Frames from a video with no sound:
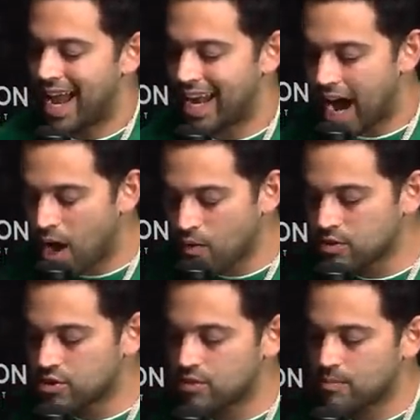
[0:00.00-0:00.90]
And I
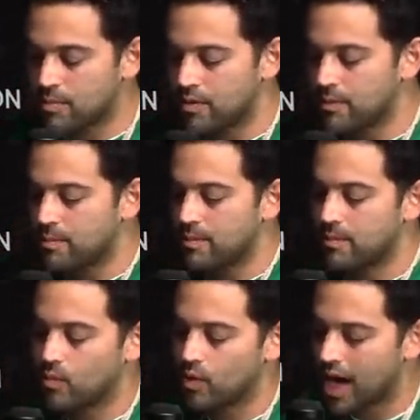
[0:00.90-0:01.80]
was, so,
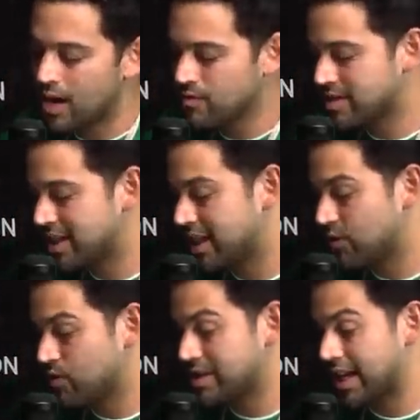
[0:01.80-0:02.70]
what I was
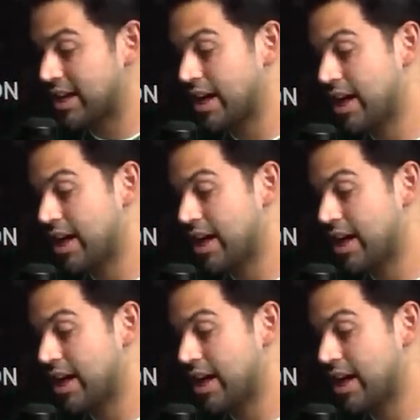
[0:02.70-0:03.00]
thinking was like,